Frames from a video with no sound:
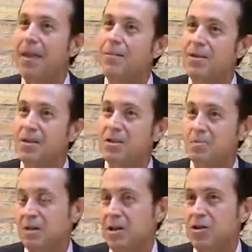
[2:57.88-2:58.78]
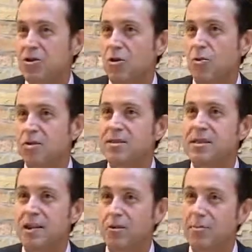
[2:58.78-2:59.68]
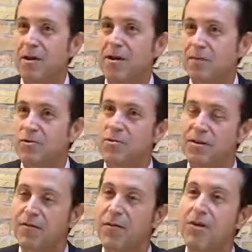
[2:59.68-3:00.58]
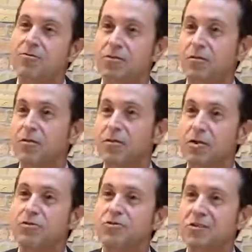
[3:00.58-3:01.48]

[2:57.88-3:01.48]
because pycnogenol will stay in your body for 24 hours. So if you load